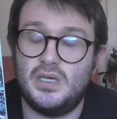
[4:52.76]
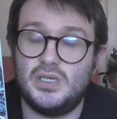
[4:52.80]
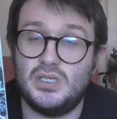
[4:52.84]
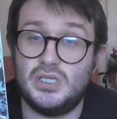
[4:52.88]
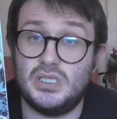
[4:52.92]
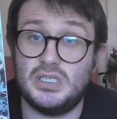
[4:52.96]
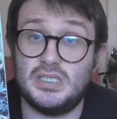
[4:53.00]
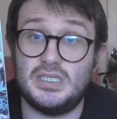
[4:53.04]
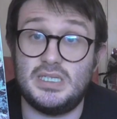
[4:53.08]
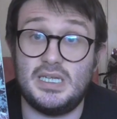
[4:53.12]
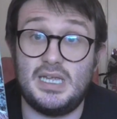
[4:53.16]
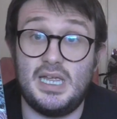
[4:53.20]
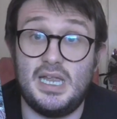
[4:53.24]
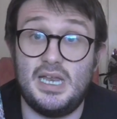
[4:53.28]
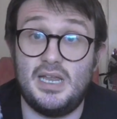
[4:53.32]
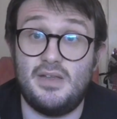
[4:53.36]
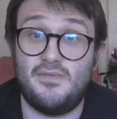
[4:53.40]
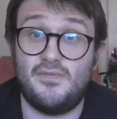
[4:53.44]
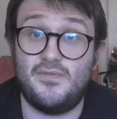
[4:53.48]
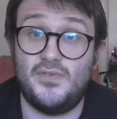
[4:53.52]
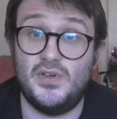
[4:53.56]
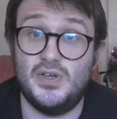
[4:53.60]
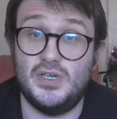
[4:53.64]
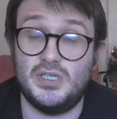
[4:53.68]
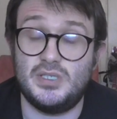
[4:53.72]
just to get a
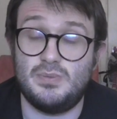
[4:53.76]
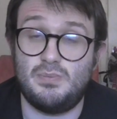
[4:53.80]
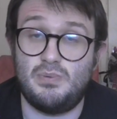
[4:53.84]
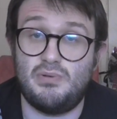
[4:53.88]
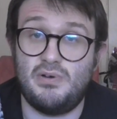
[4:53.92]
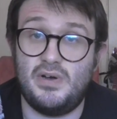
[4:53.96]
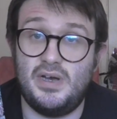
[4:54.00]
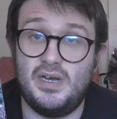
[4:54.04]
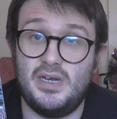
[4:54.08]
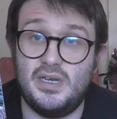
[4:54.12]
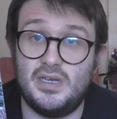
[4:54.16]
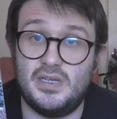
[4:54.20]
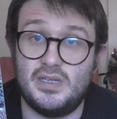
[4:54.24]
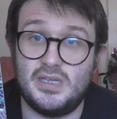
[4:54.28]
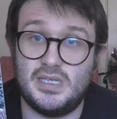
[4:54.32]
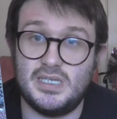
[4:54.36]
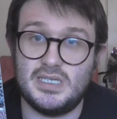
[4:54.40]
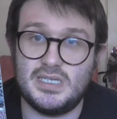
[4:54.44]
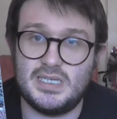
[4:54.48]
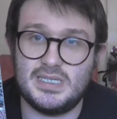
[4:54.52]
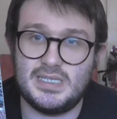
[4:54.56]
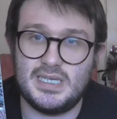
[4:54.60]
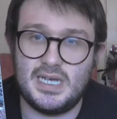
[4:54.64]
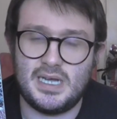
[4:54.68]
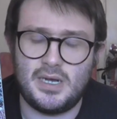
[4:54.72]
first print.
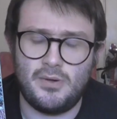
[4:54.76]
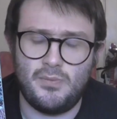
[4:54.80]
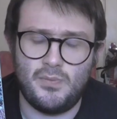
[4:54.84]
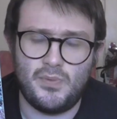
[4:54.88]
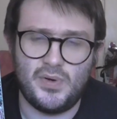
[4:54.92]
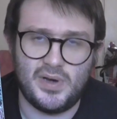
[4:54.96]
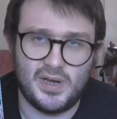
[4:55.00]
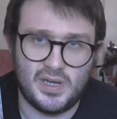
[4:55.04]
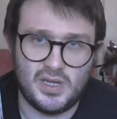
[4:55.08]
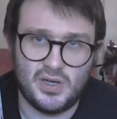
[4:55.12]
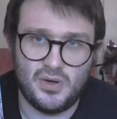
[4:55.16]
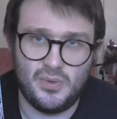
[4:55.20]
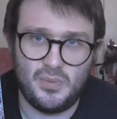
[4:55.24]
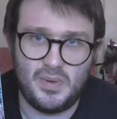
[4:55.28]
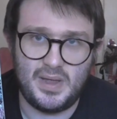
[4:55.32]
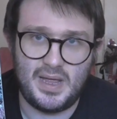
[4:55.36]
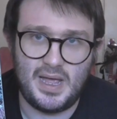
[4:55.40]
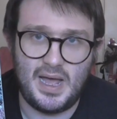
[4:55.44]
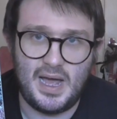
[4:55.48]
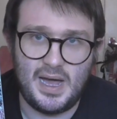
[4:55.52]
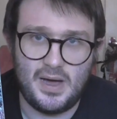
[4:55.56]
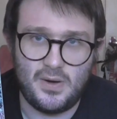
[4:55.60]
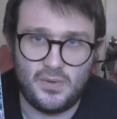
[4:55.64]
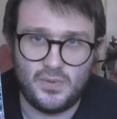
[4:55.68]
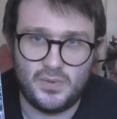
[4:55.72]
There's a second print coming
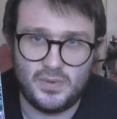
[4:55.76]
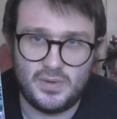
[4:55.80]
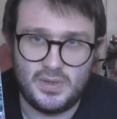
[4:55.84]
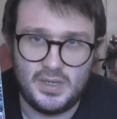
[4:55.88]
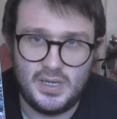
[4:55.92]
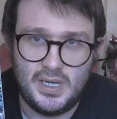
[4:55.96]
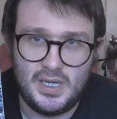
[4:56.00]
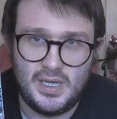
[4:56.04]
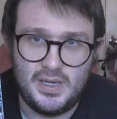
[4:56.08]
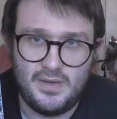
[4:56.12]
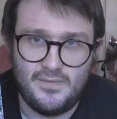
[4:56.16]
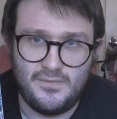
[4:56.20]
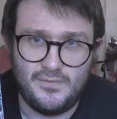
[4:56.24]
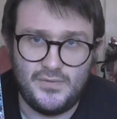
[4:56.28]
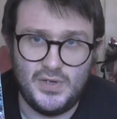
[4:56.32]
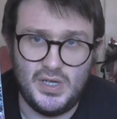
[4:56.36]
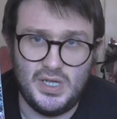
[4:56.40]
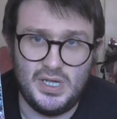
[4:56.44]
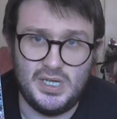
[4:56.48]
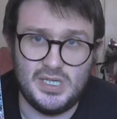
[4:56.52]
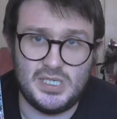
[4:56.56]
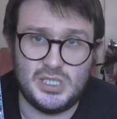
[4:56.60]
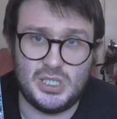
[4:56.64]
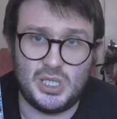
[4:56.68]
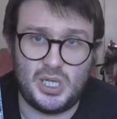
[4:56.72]
out
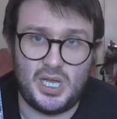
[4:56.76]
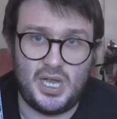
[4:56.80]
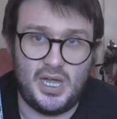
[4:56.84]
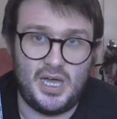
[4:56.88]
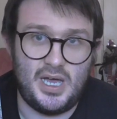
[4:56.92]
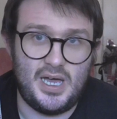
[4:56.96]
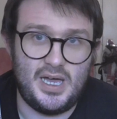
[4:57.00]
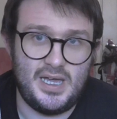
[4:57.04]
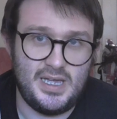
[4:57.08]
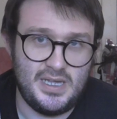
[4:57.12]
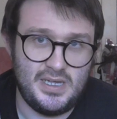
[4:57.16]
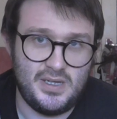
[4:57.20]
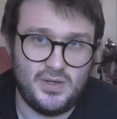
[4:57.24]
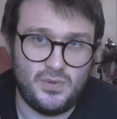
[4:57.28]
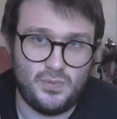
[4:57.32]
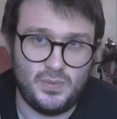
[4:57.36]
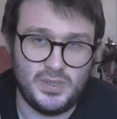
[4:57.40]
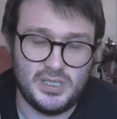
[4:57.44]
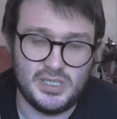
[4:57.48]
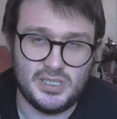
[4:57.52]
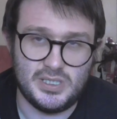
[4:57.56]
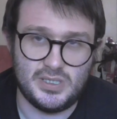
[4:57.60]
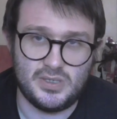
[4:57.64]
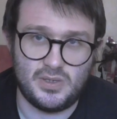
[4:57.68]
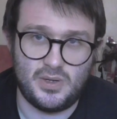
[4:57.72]
3rd of July,
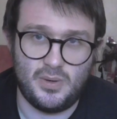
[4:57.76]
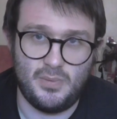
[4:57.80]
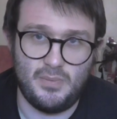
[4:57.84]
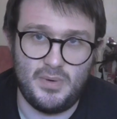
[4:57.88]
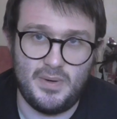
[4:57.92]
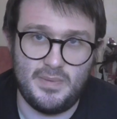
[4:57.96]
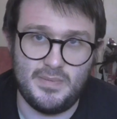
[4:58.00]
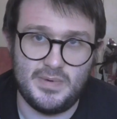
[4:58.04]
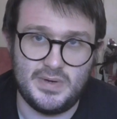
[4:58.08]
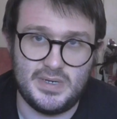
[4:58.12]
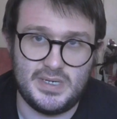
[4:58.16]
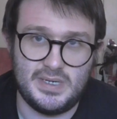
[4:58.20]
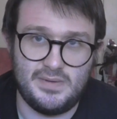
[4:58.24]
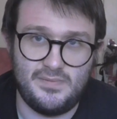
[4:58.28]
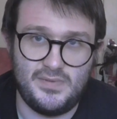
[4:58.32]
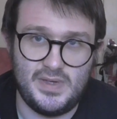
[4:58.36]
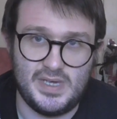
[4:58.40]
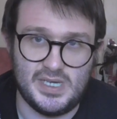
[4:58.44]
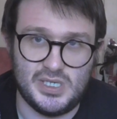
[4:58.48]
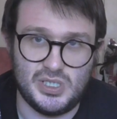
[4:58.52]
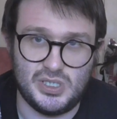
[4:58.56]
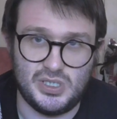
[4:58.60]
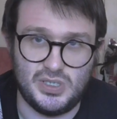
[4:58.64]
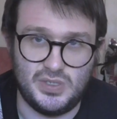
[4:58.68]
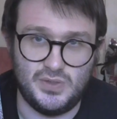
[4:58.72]
which is a commemorative
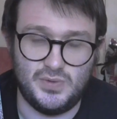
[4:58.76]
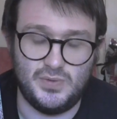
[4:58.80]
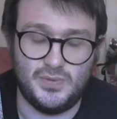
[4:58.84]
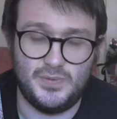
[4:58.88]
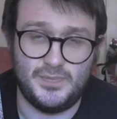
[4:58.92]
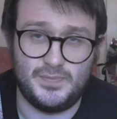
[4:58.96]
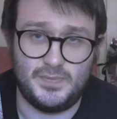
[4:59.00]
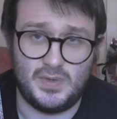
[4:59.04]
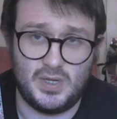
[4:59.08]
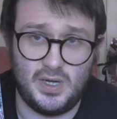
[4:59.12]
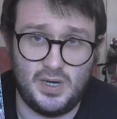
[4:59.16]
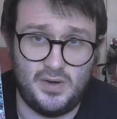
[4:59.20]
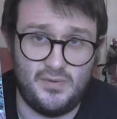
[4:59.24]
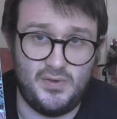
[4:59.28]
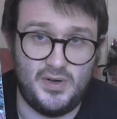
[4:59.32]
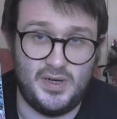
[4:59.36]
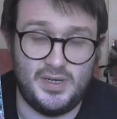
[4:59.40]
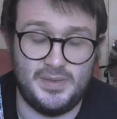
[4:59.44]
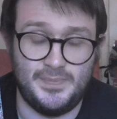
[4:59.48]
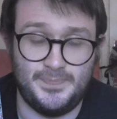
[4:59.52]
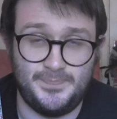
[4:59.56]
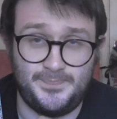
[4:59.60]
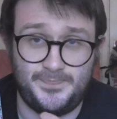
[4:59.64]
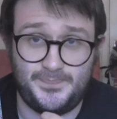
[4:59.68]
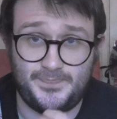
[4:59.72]
issue
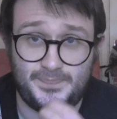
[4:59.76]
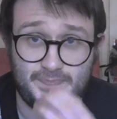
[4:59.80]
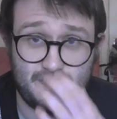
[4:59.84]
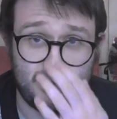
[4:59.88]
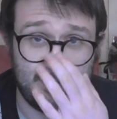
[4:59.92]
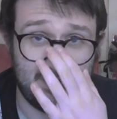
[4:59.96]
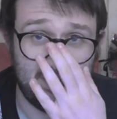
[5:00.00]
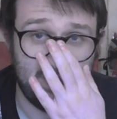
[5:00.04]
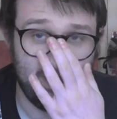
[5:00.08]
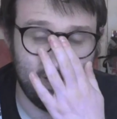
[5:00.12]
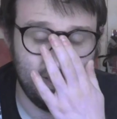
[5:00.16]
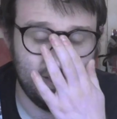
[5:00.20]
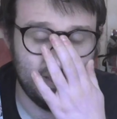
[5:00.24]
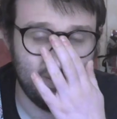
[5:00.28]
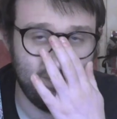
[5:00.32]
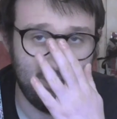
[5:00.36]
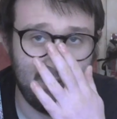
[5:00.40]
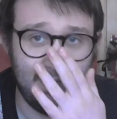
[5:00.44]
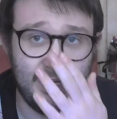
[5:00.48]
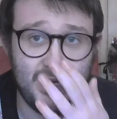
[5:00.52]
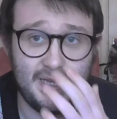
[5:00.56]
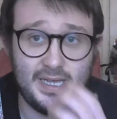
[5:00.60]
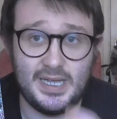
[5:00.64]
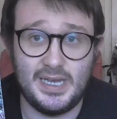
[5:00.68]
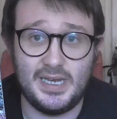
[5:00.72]
cover. So if
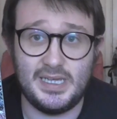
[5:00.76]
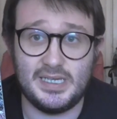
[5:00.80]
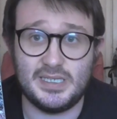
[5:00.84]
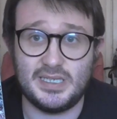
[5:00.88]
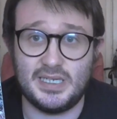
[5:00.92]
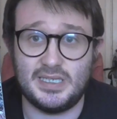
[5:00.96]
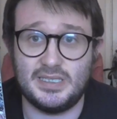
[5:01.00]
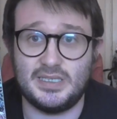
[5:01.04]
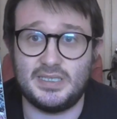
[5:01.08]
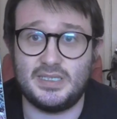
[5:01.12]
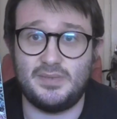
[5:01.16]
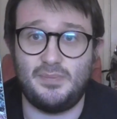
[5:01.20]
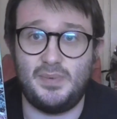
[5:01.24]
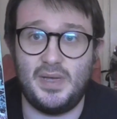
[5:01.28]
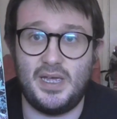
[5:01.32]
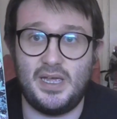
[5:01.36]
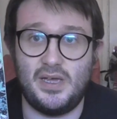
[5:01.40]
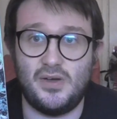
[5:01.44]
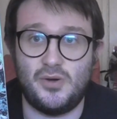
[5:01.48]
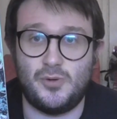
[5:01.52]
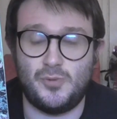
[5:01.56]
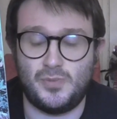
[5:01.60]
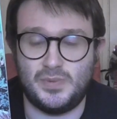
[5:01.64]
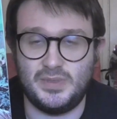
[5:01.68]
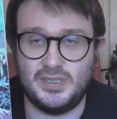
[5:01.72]
you didn't get a chance to pick it
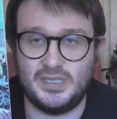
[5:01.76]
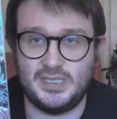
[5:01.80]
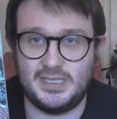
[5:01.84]
up,